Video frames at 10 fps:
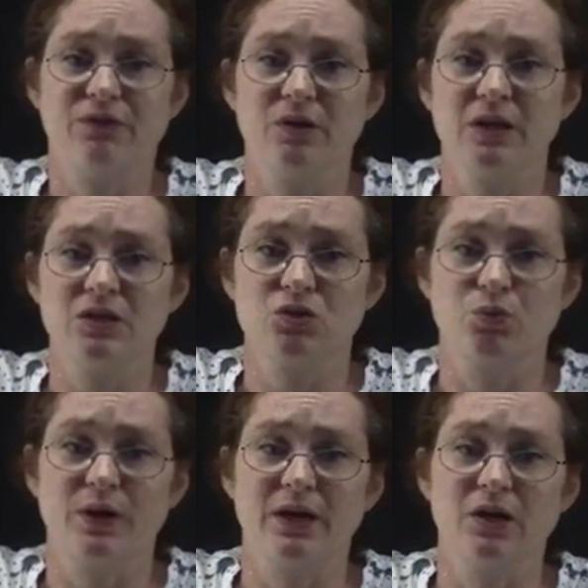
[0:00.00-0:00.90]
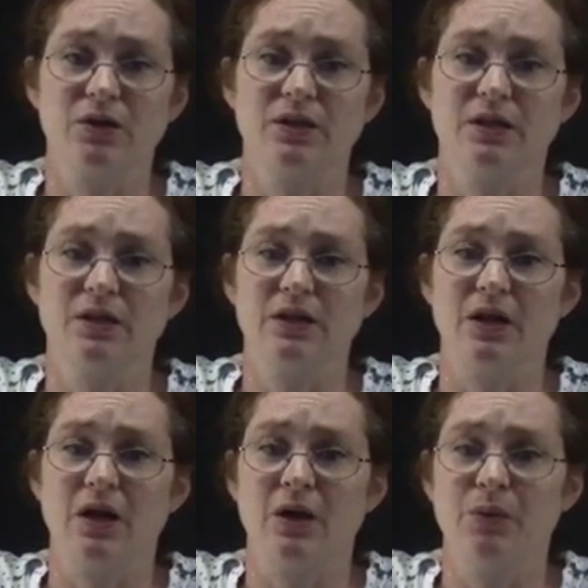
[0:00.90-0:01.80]
furnace where
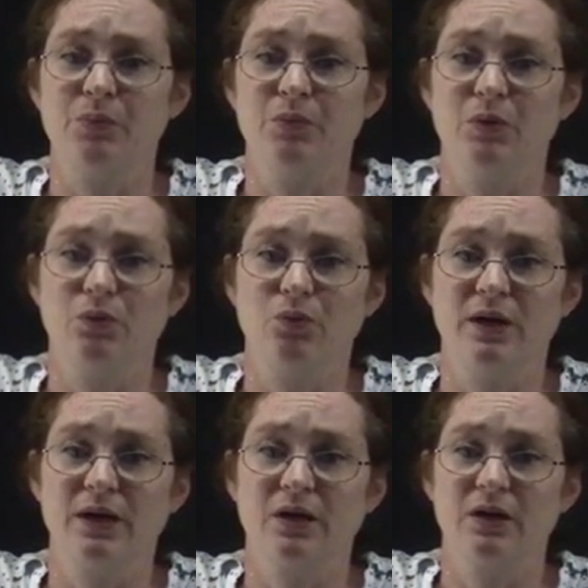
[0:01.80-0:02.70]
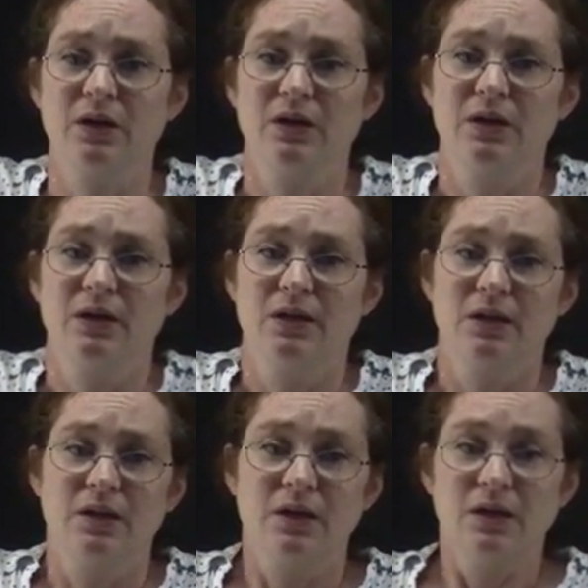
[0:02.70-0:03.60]
the um, where
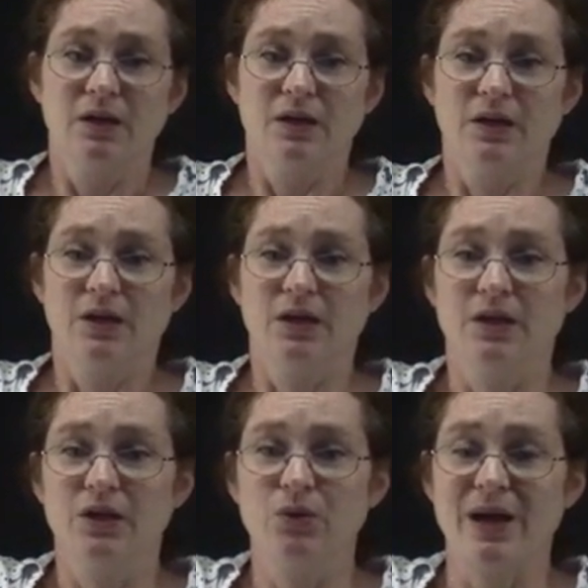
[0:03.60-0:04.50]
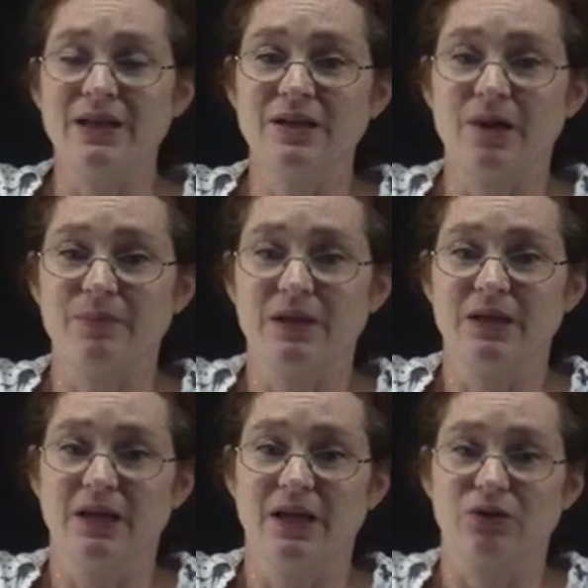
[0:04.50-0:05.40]
you end up
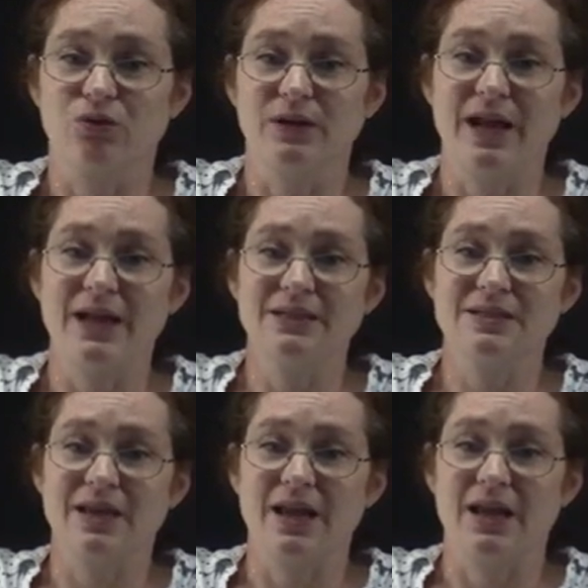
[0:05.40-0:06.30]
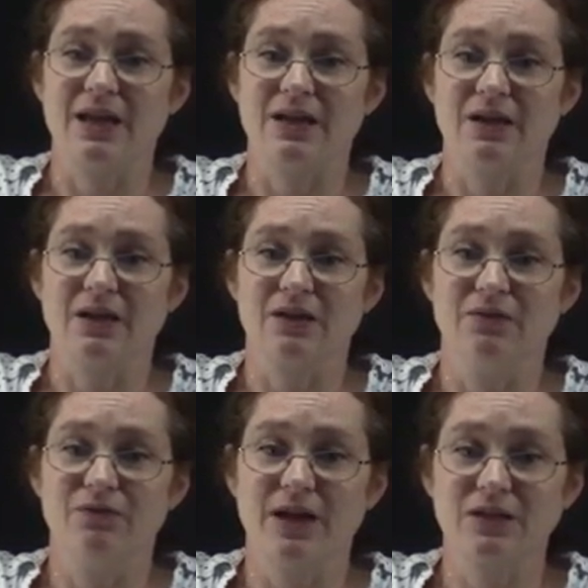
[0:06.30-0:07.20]
it, it creates a
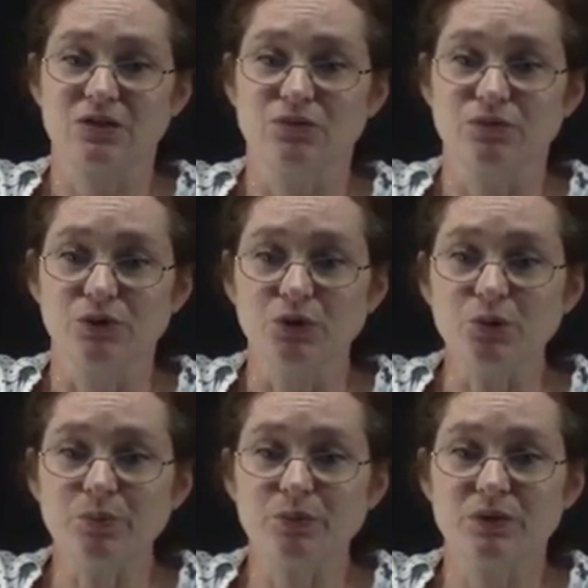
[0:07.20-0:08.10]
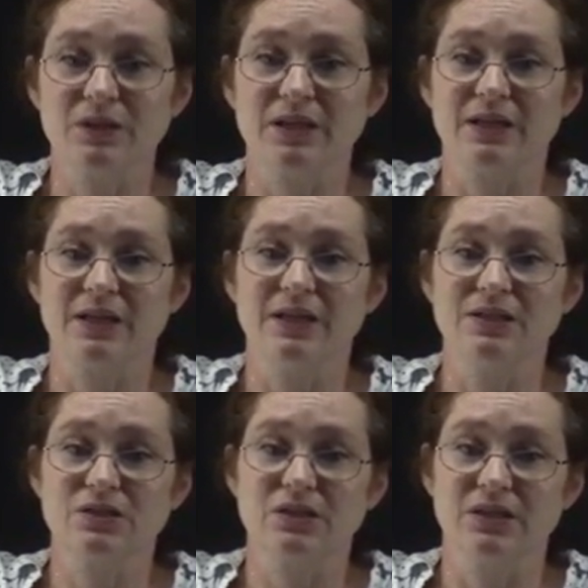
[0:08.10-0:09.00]
convective loop that
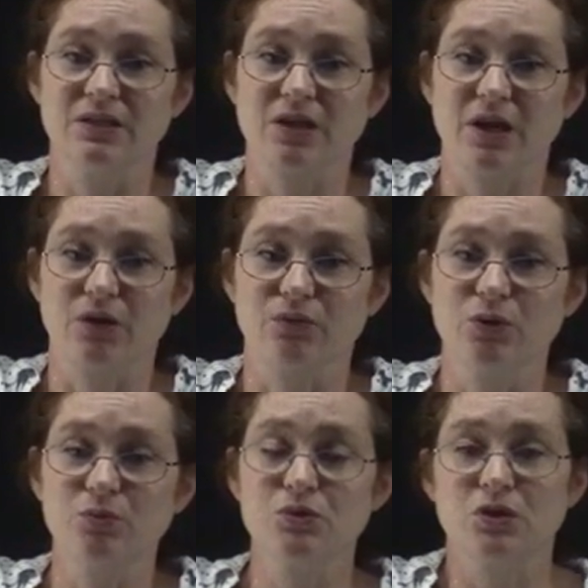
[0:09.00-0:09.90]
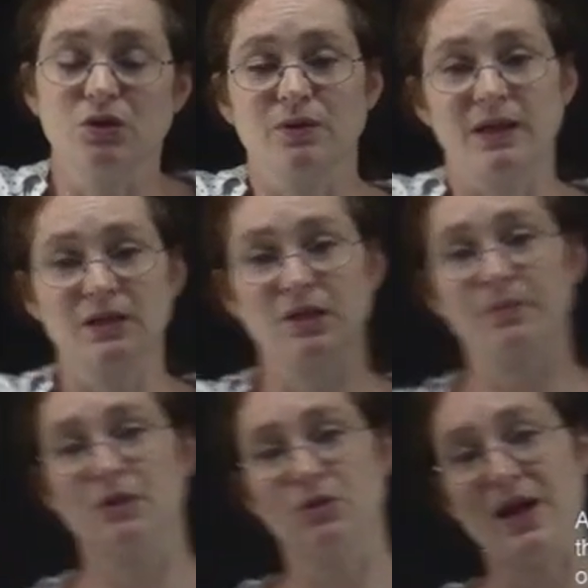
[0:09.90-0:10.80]
heats the entire room. So you end
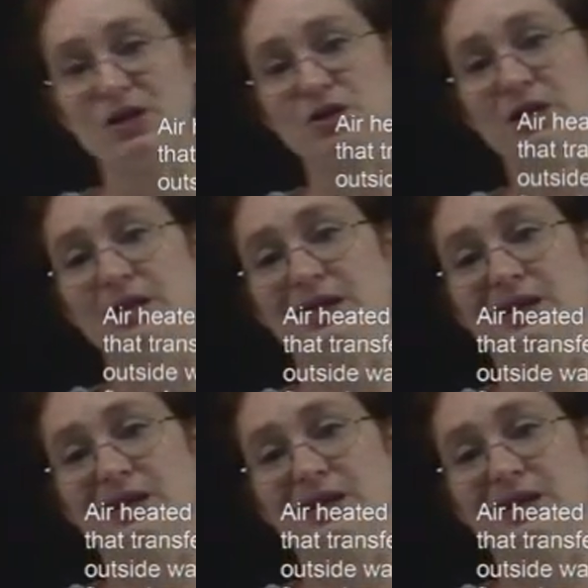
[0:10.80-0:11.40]
up you actually